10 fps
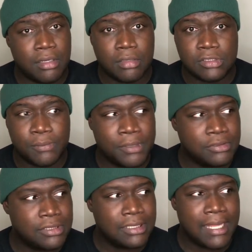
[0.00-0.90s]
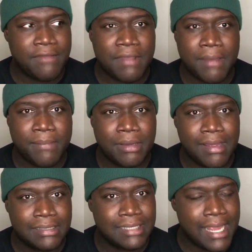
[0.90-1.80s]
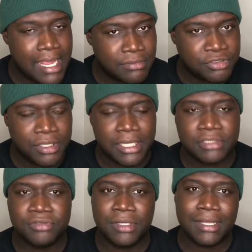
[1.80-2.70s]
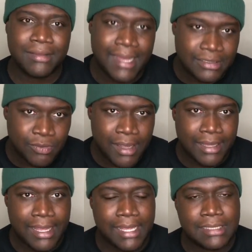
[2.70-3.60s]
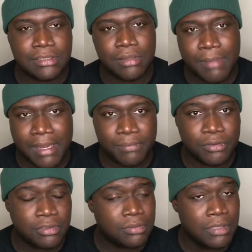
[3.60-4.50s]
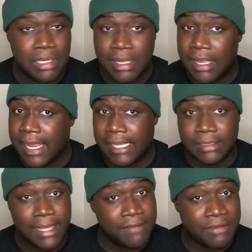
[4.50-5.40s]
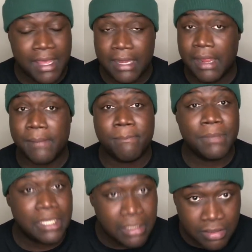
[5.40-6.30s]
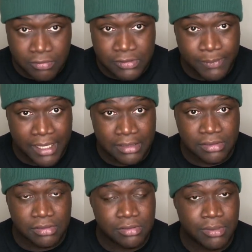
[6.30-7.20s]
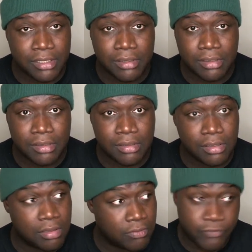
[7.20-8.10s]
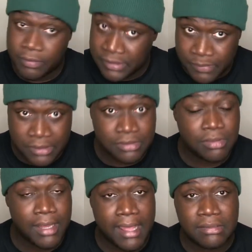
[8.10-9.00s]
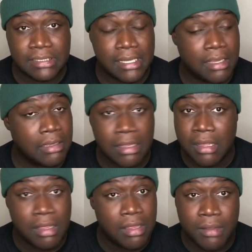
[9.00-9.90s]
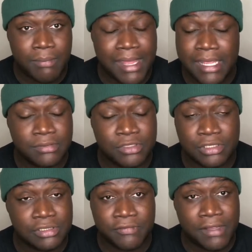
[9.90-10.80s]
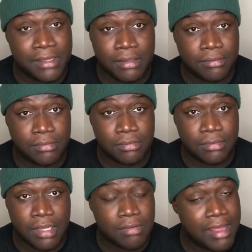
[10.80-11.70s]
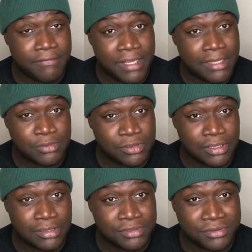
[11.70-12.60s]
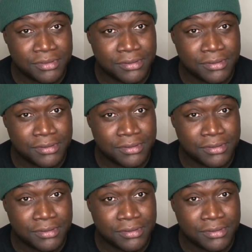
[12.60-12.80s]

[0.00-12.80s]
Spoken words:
supposedly Le'Veon Bell has a hamstring injury, and that's why Gase, might have pulled him. And Le'Veon immediately responds on Twitter, from his personal account saying, "My hamstrings are fine. I don't have a hamstring injury."